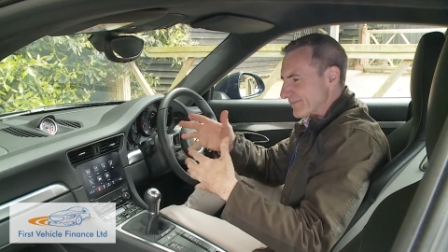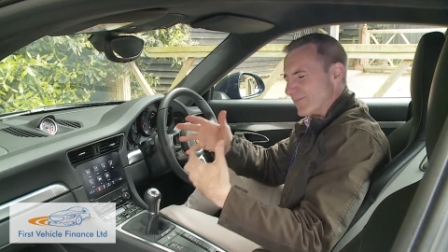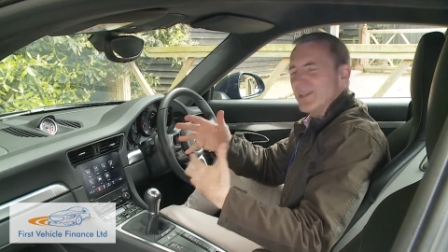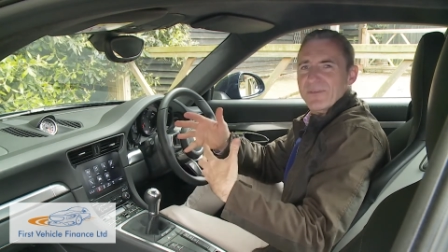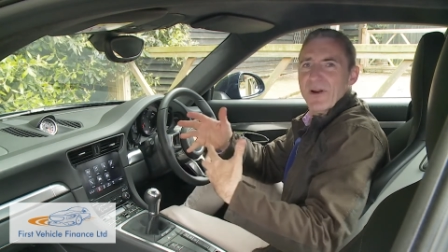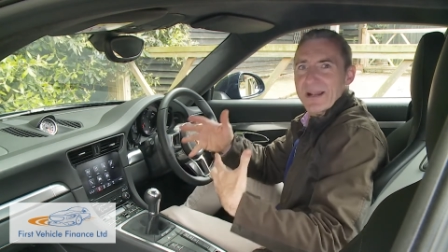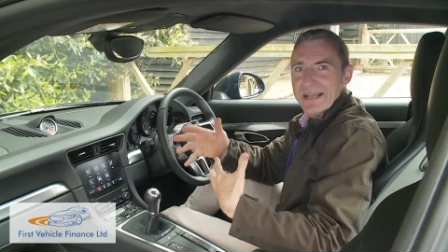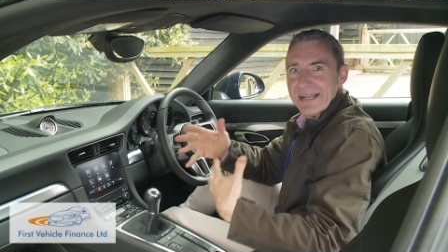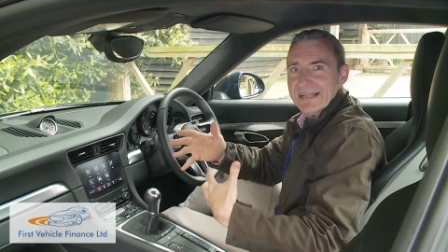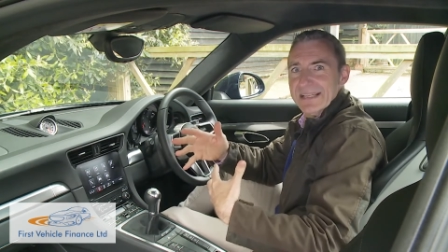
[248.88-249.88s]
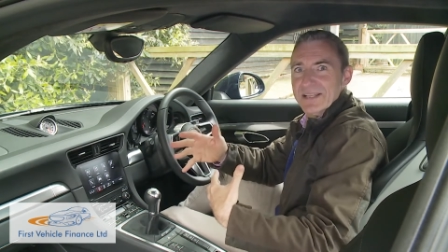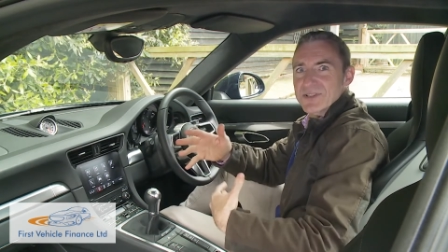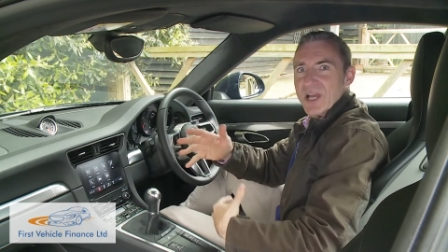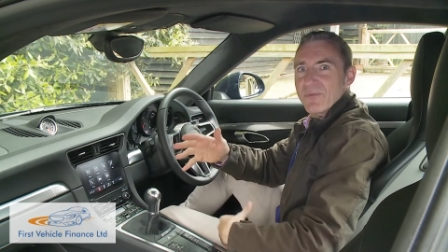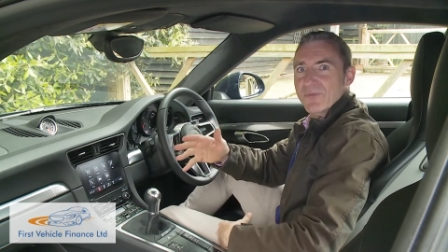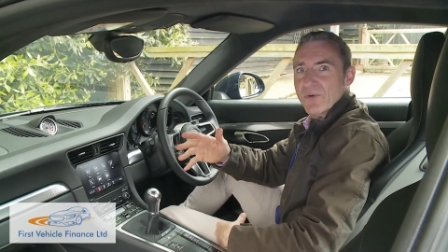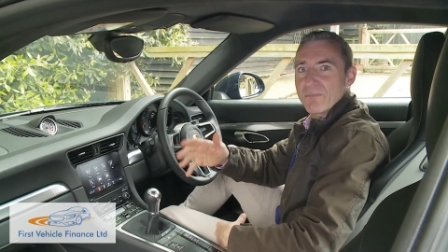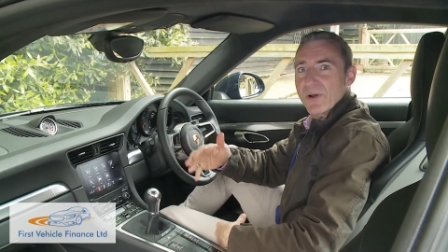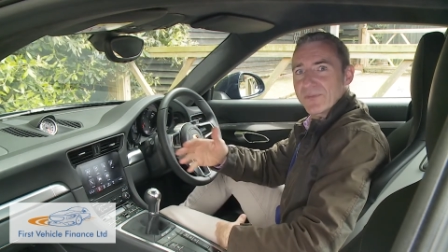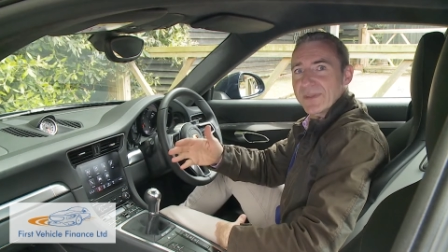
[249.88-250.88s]
really very little in terms of
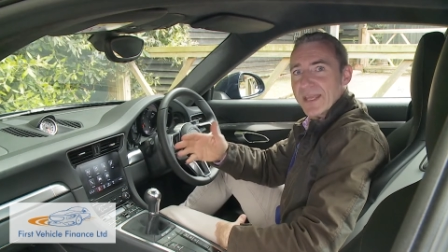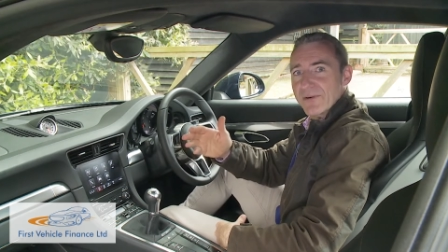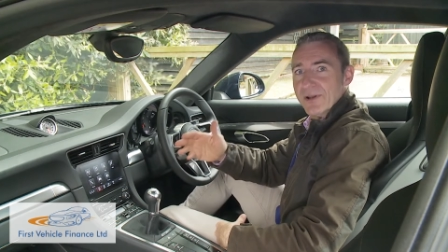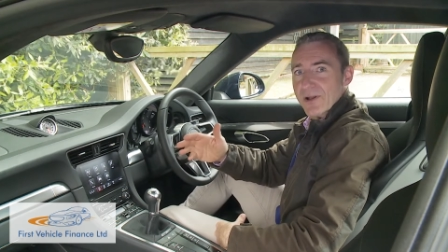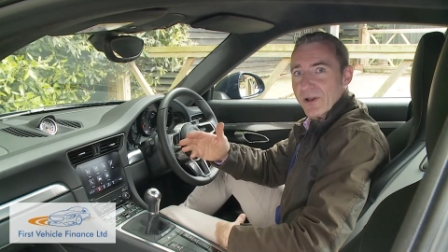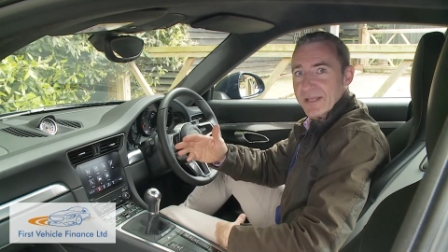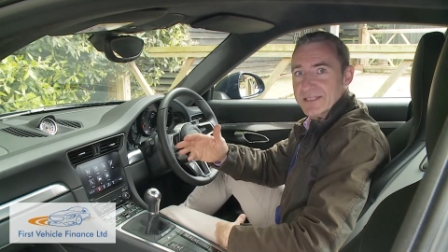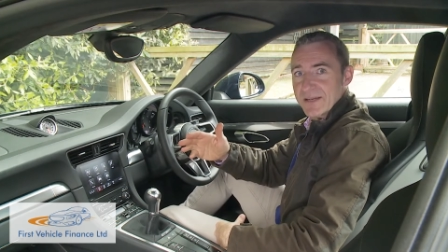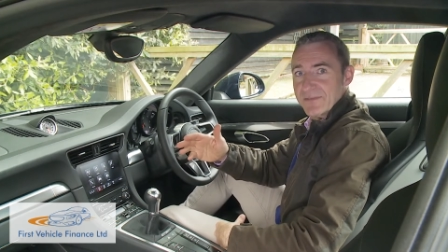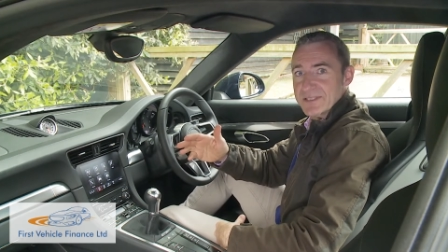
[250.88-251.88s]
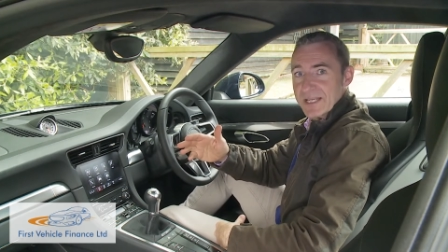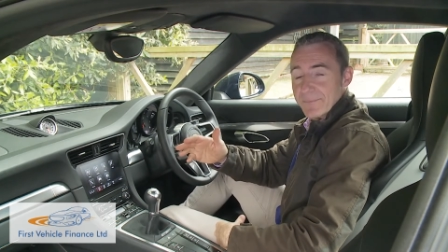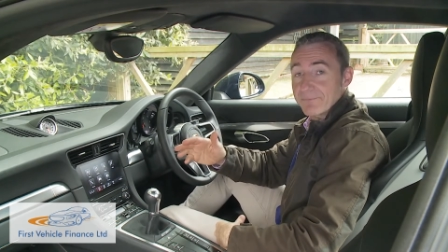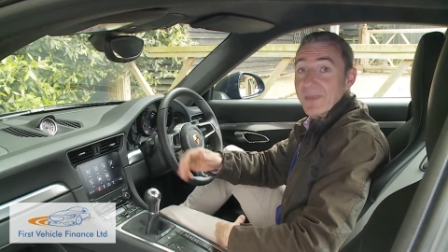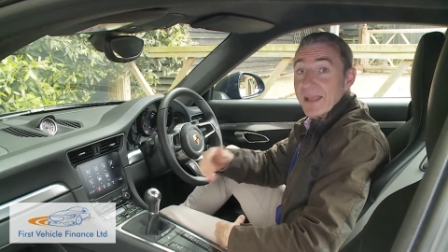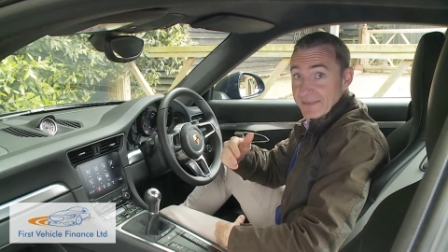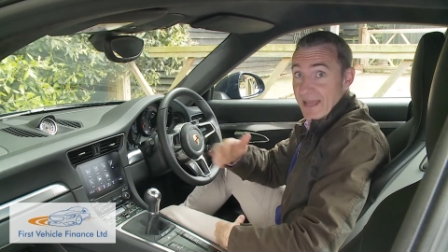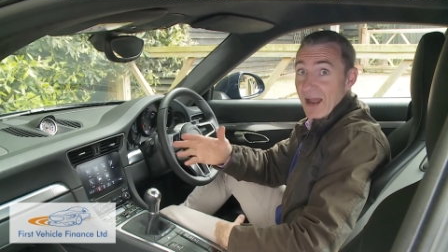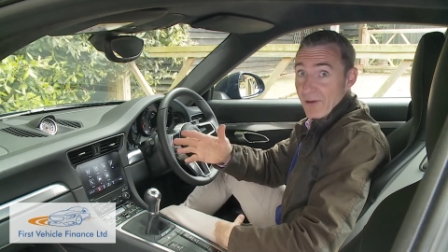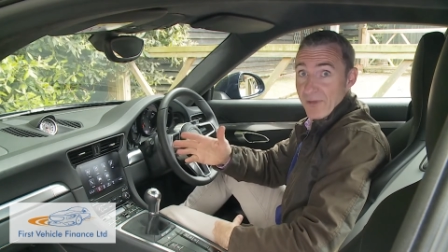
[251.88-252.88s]
modern era connectivity.
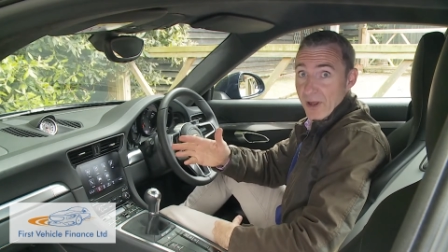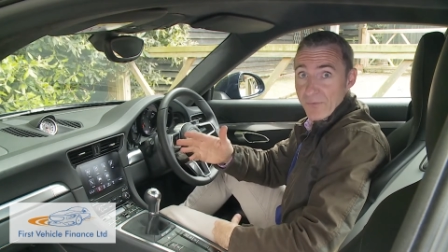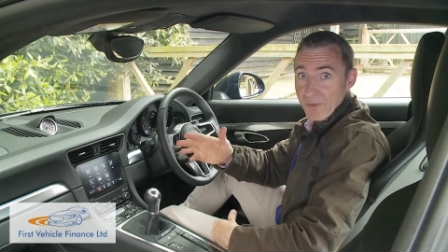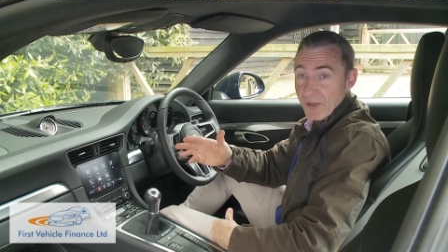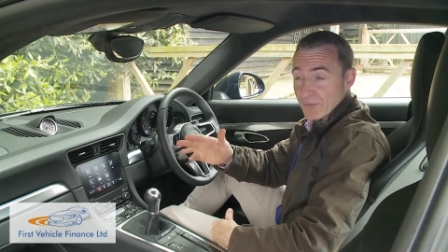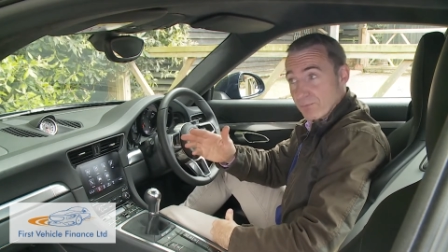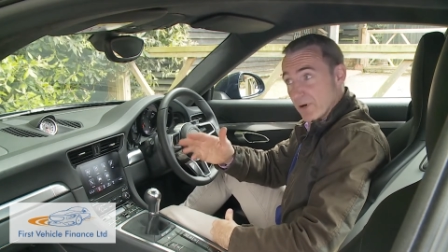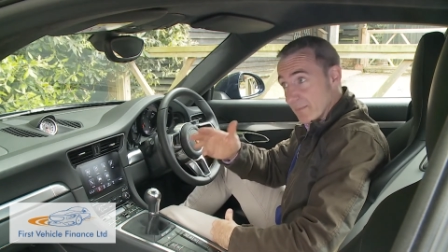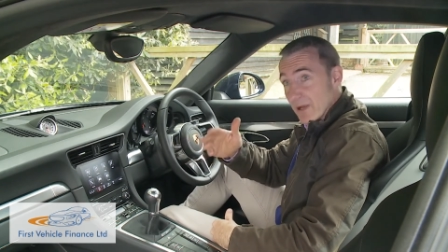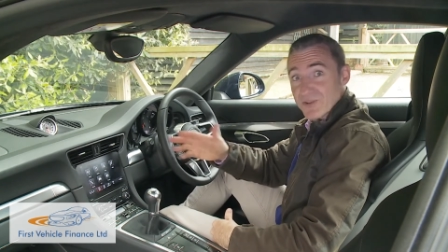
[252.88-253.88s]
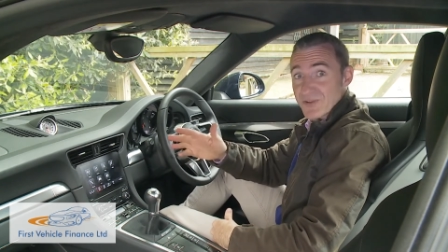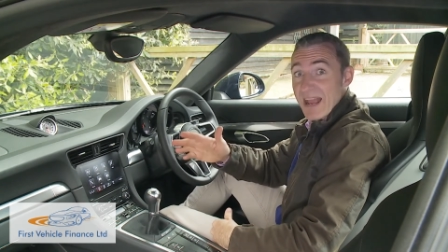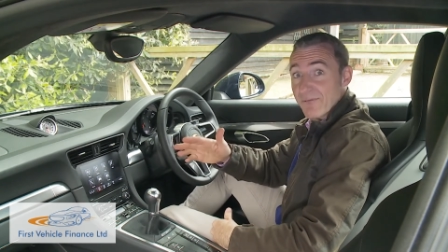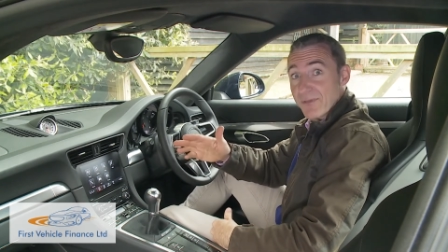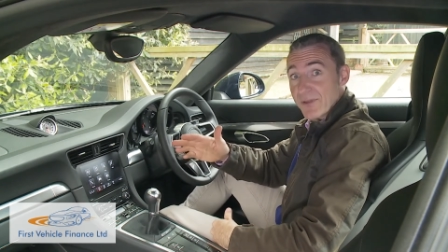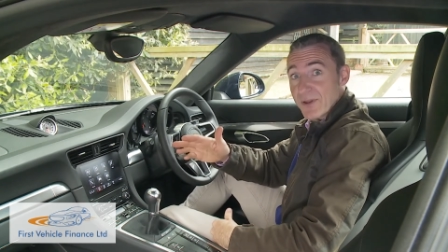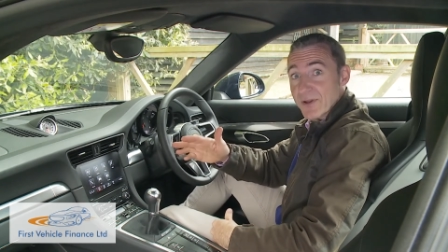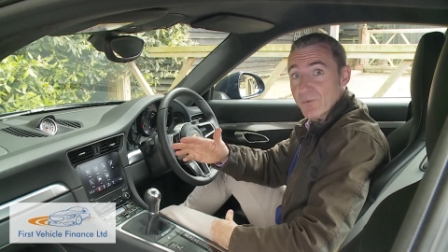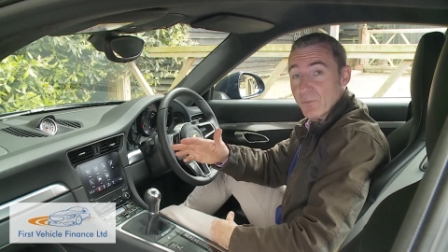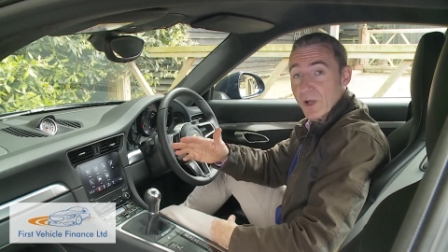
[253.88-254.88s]
Now, though, there's pretty much everything you
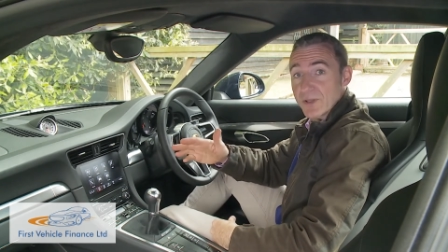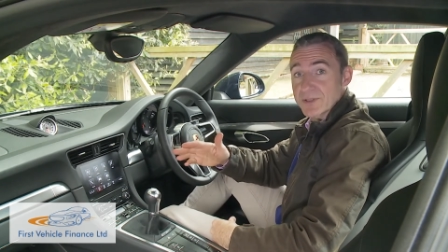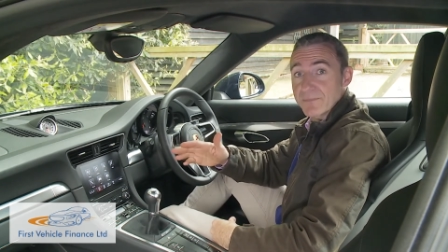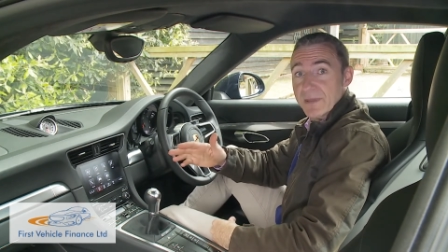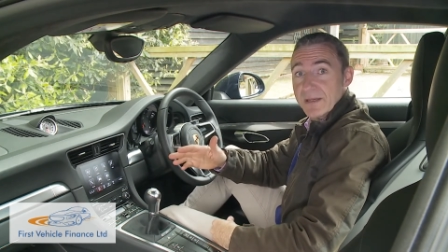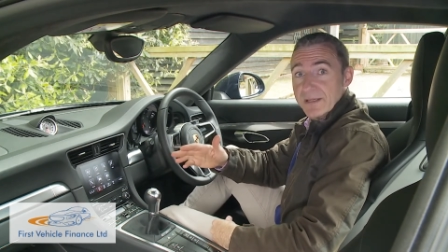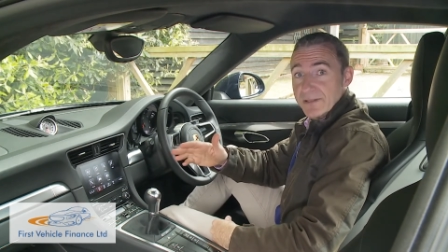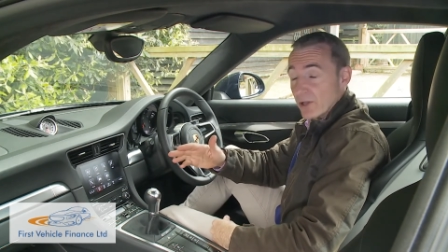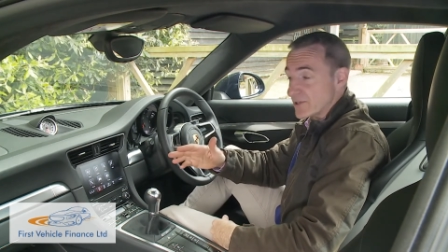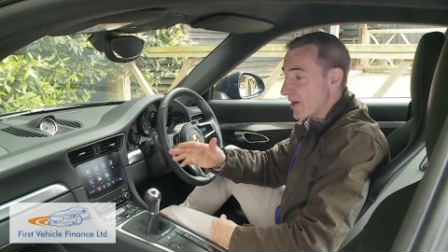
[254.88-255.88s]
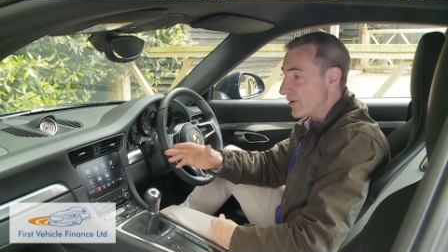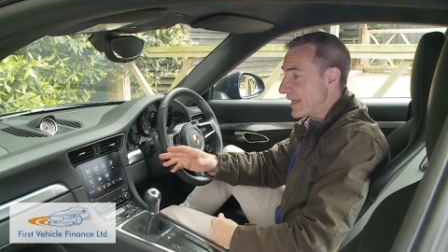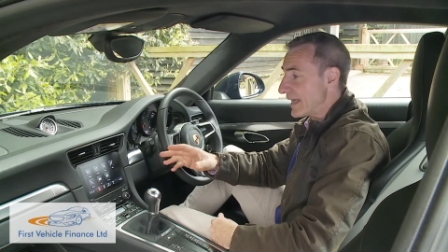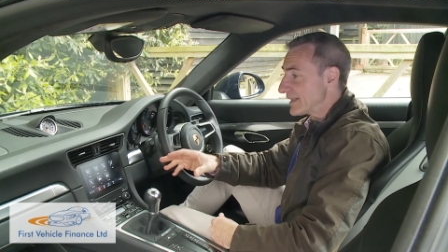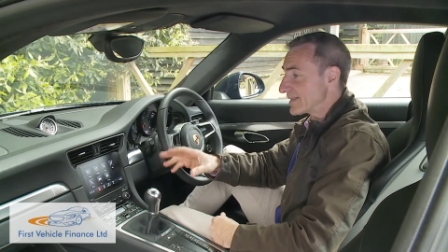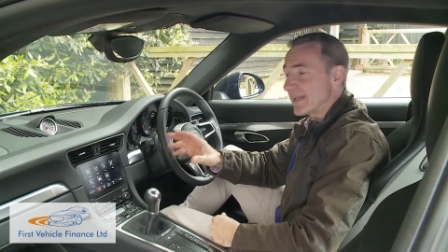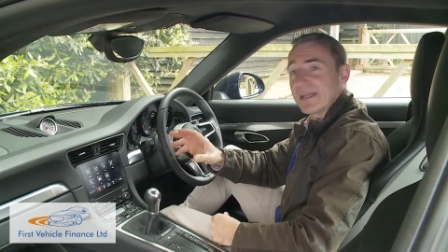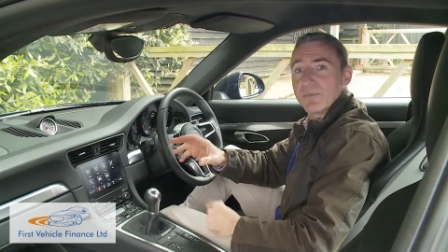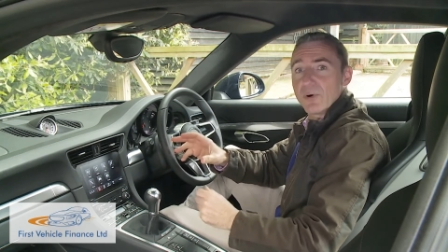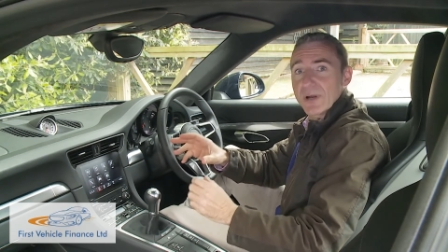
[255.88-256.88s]
could want. Not only is
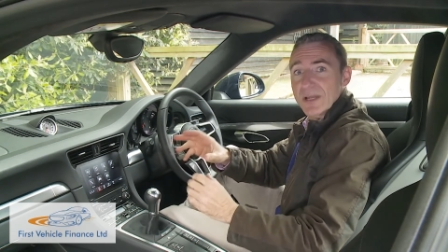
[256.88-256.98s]
the more